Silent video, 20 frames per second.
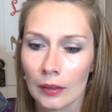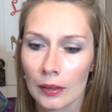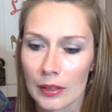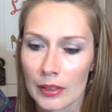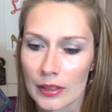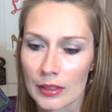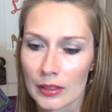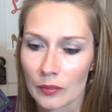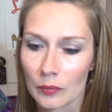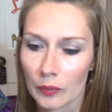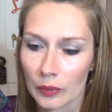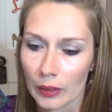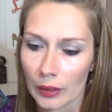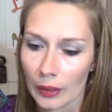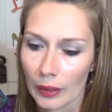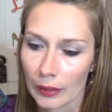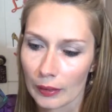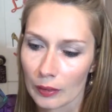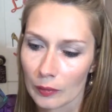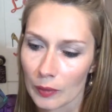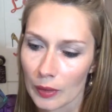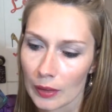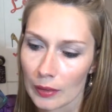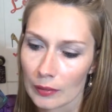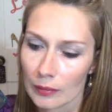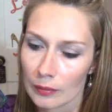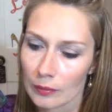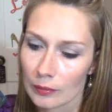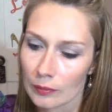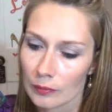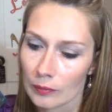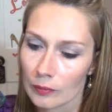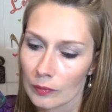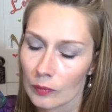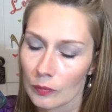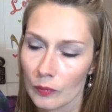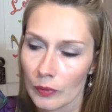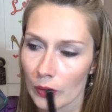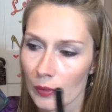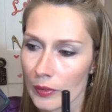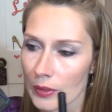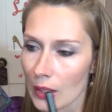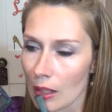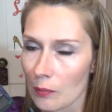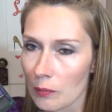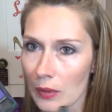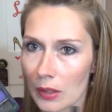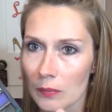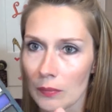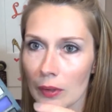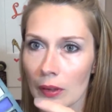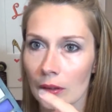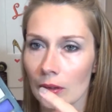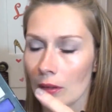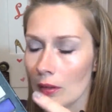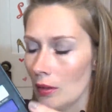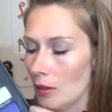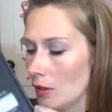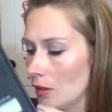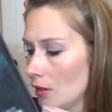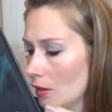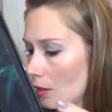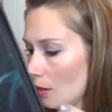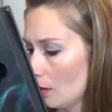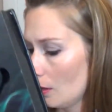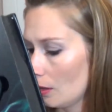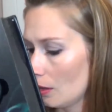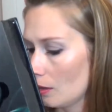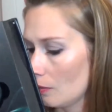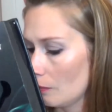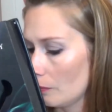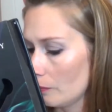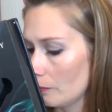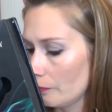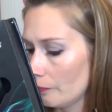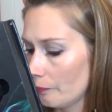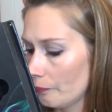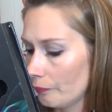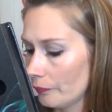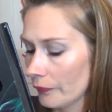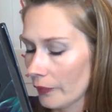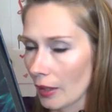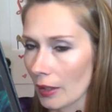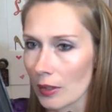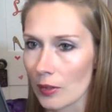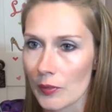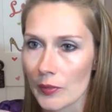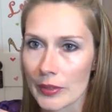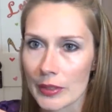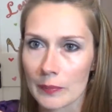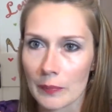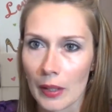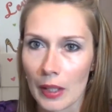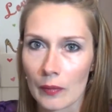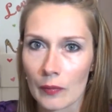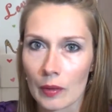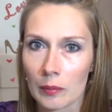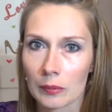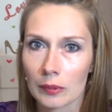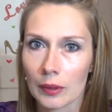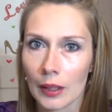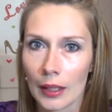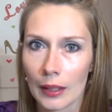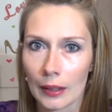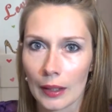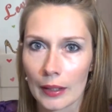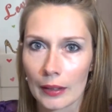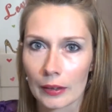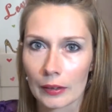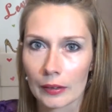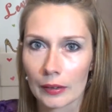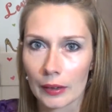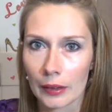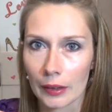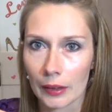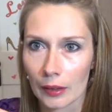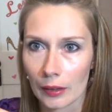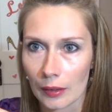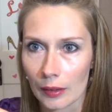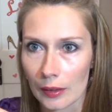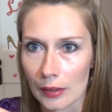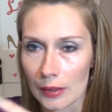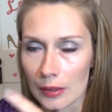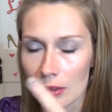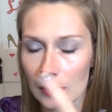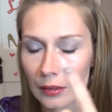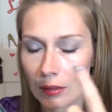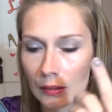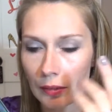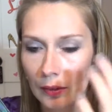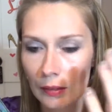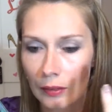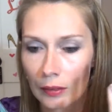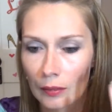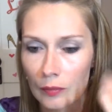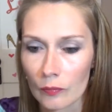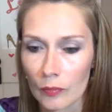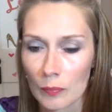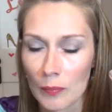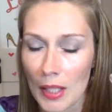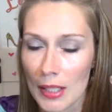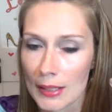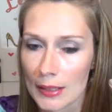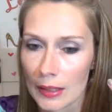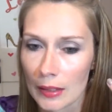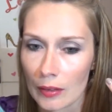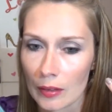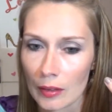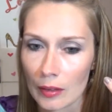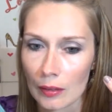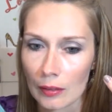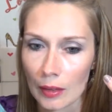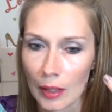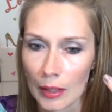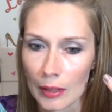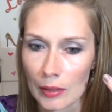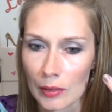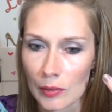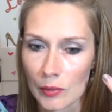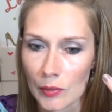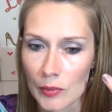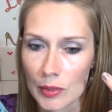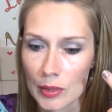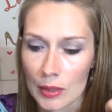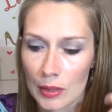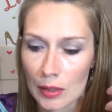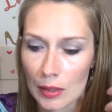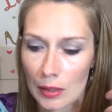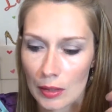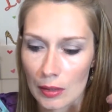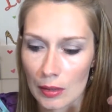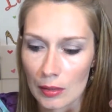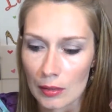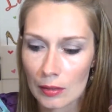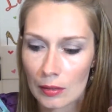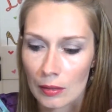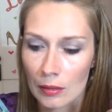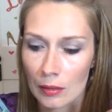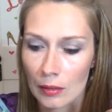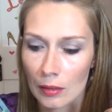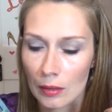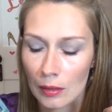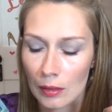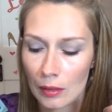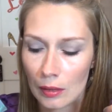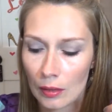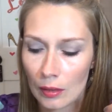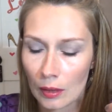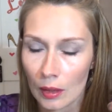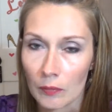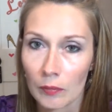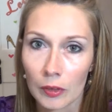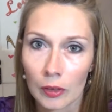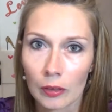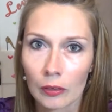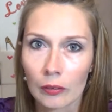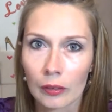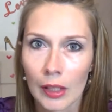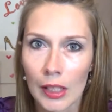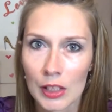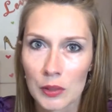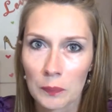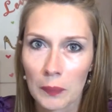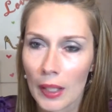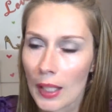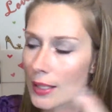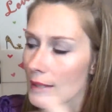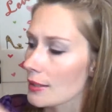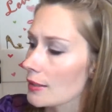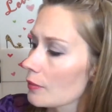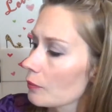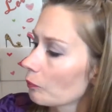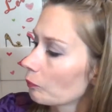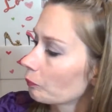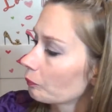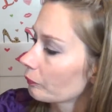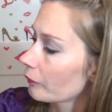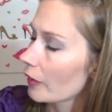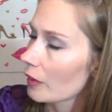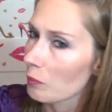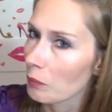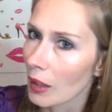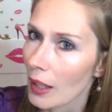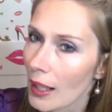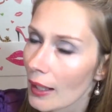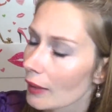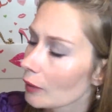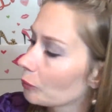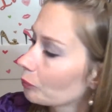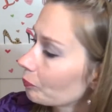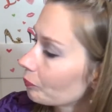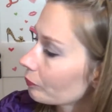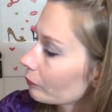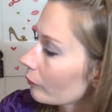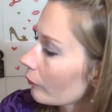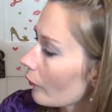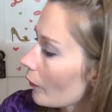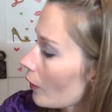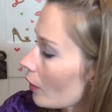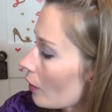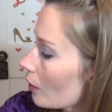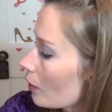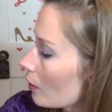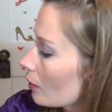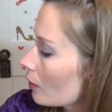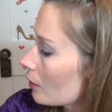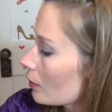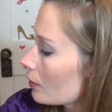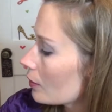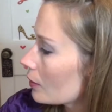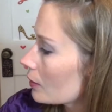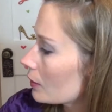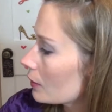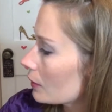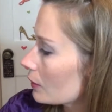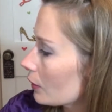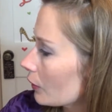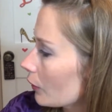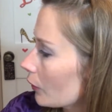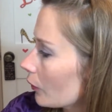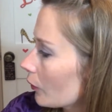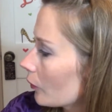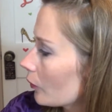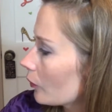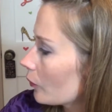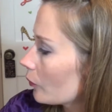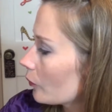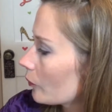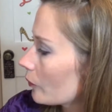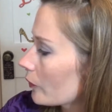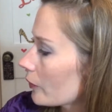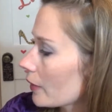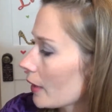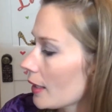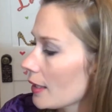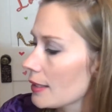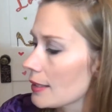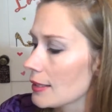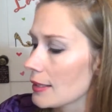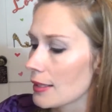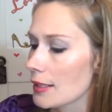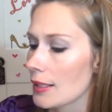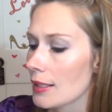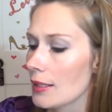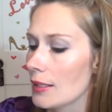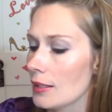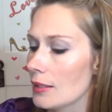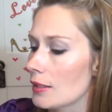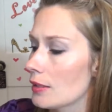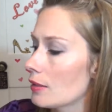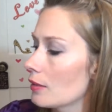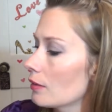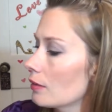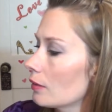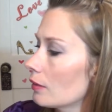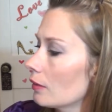Just don't really like the way it feels on me. But I used my Rimmel eyeliner, and for mascara I used the CoverGirl Lash Blast in black. So that's it.